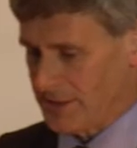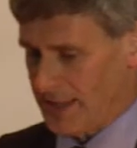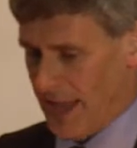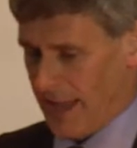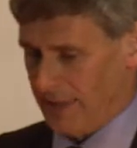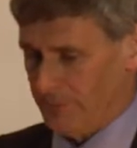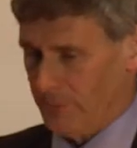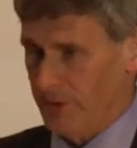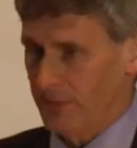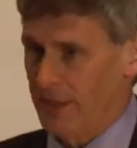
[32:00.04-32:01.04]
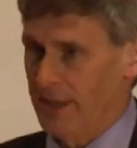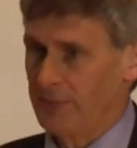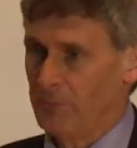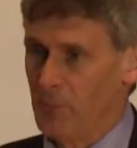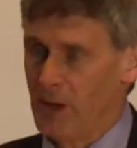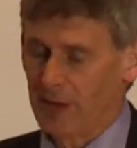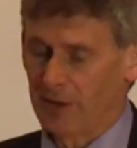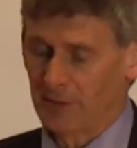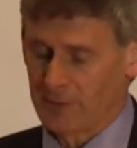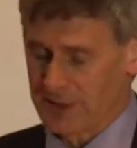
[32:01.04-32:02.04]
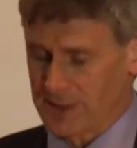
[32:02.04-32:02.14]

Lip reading: today with the work that was